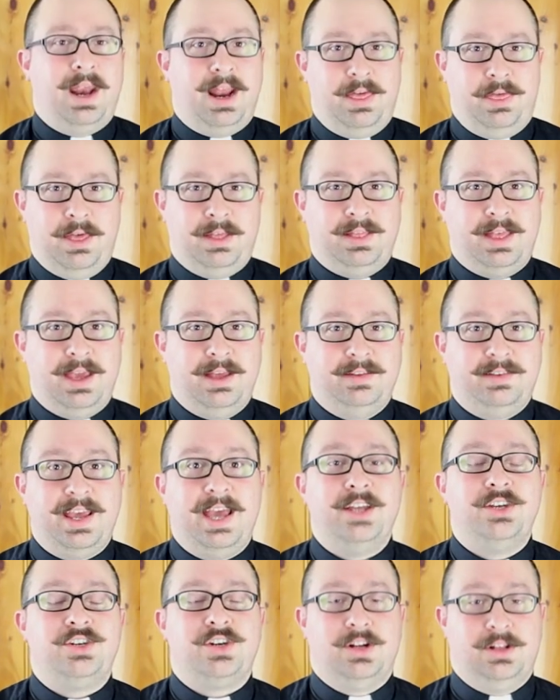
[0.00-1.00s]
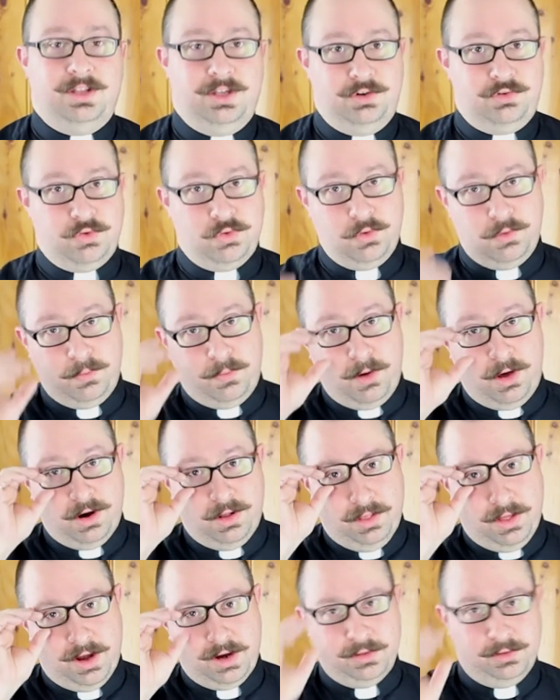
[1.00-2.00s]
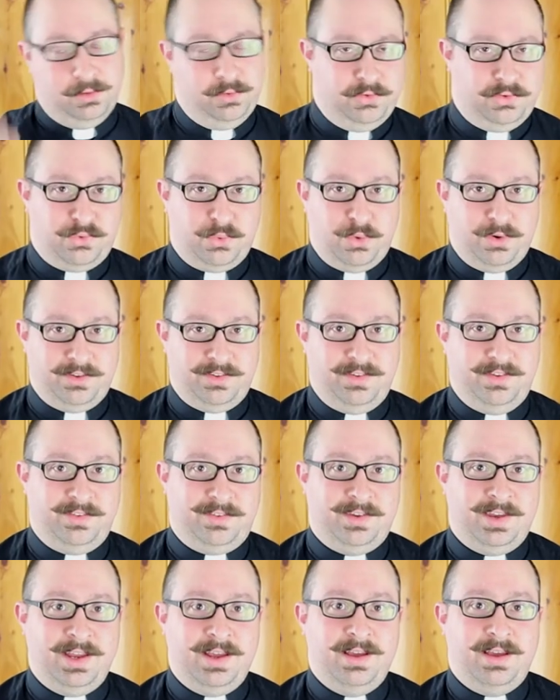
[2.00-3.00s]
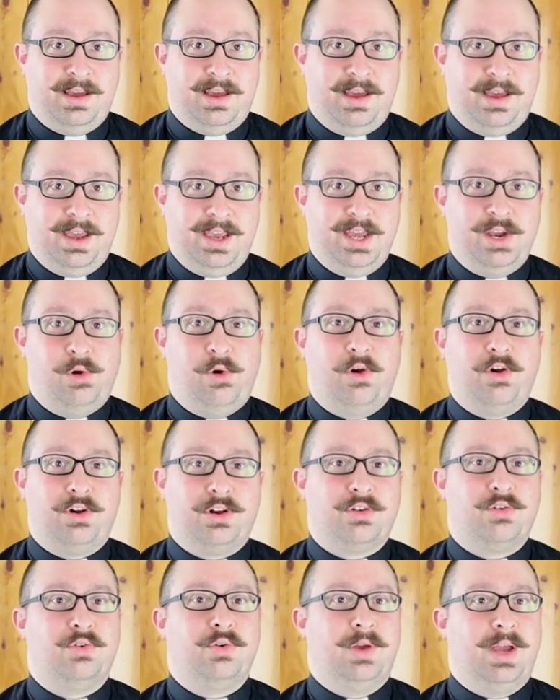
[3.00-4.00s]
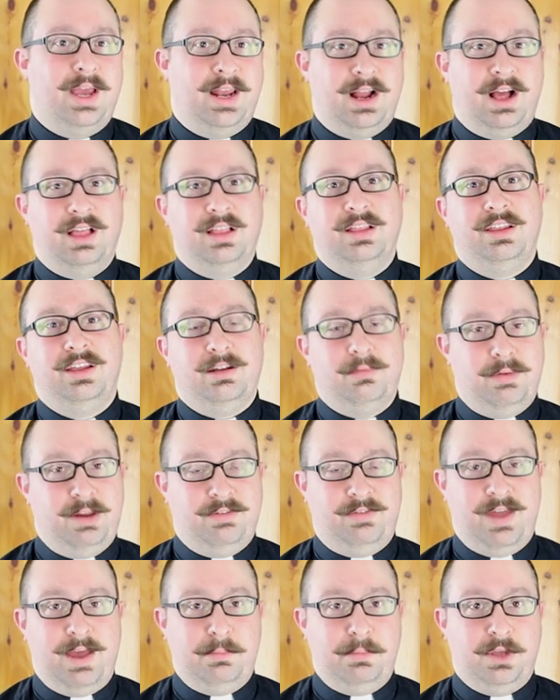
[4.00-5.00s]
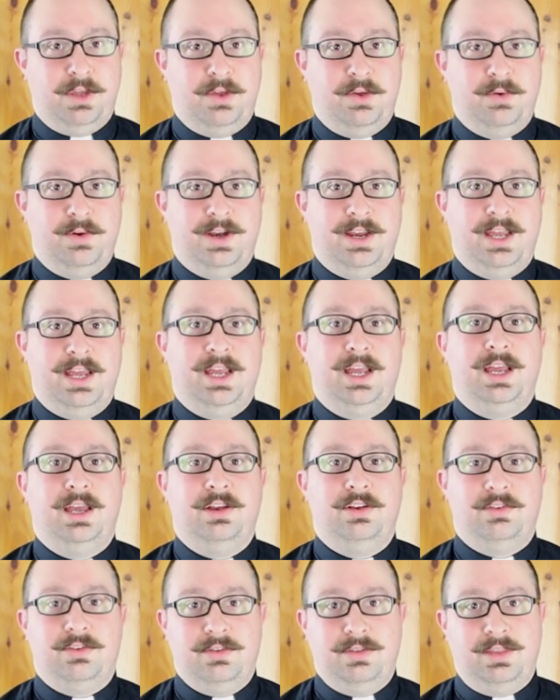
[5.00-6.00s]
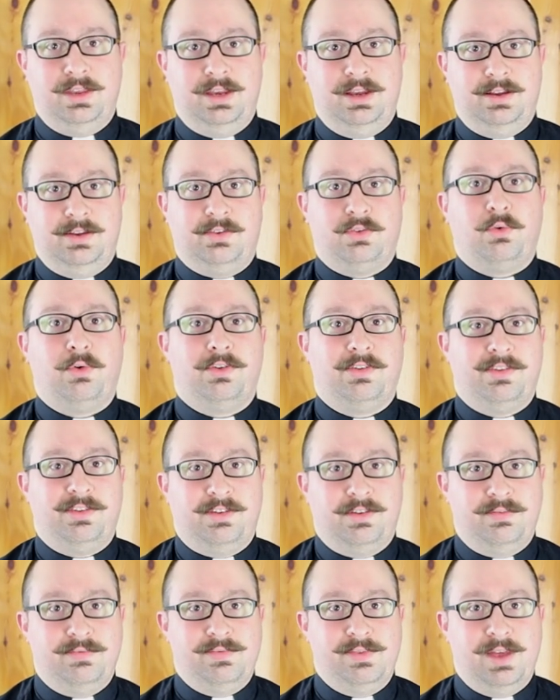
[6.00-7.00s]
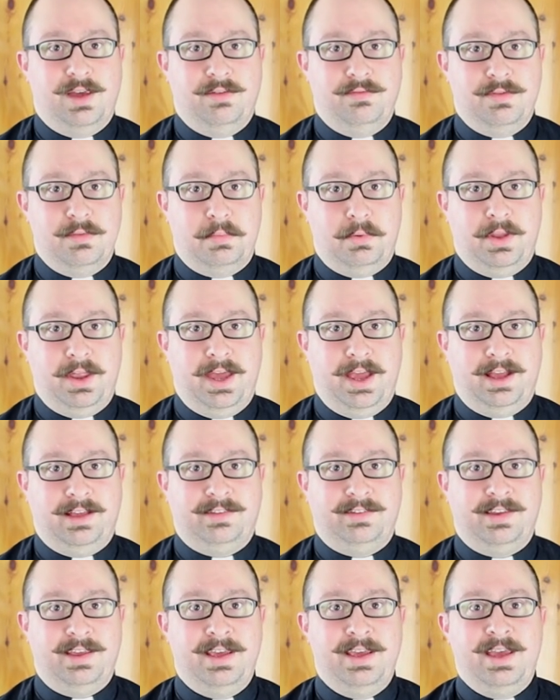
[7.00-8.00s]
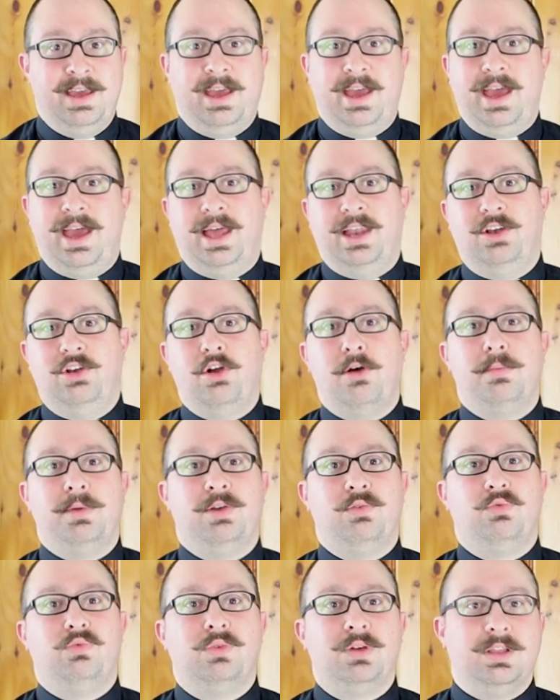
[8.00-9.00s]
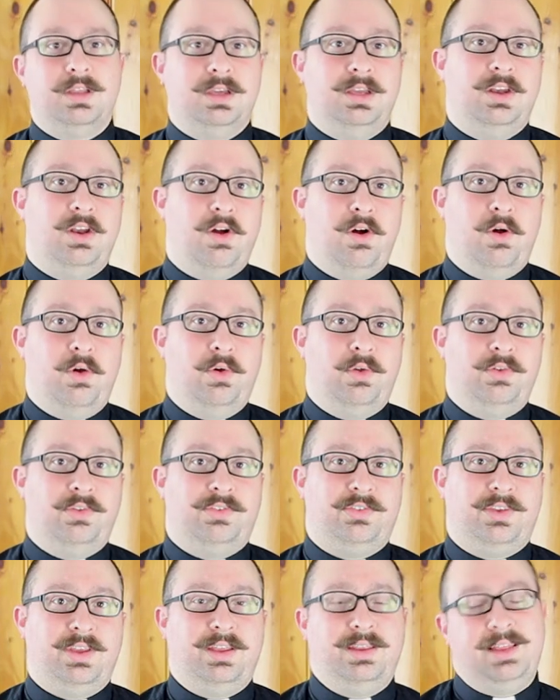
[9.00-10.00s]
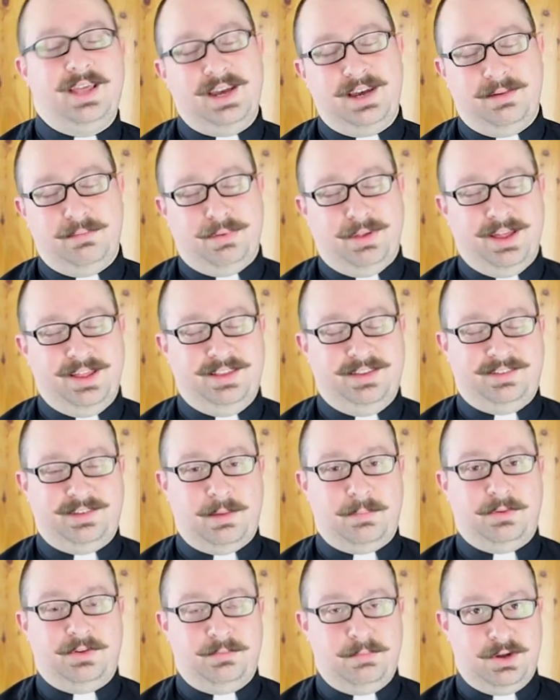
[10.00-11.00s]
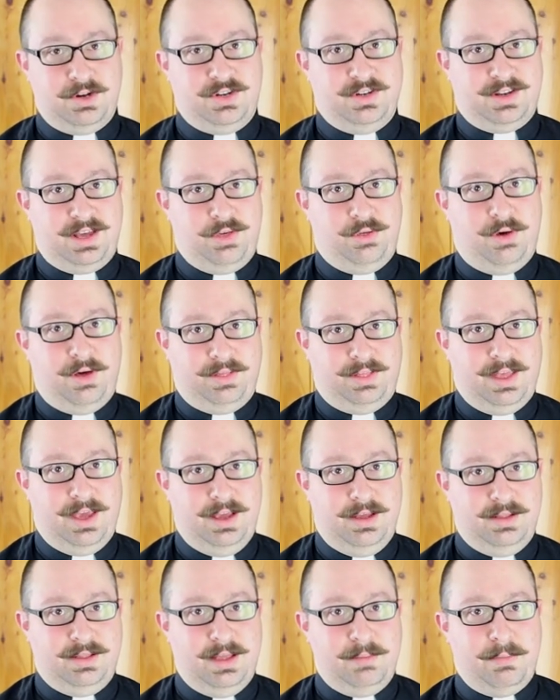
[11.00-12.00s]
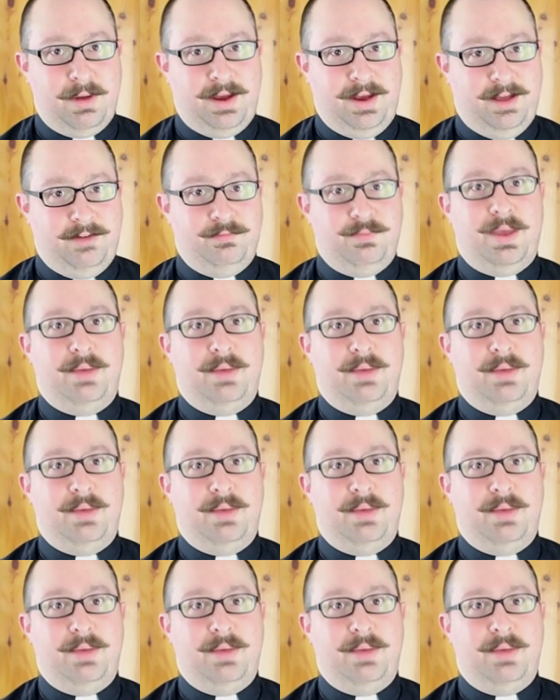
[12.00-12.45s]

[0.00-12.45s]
And I think they intentionally drew upon a lot of those sources in order to create a little bit of ambiguity into the sources of the plagues, and nobody really knows. They didn't play this up as much as I thought they might have.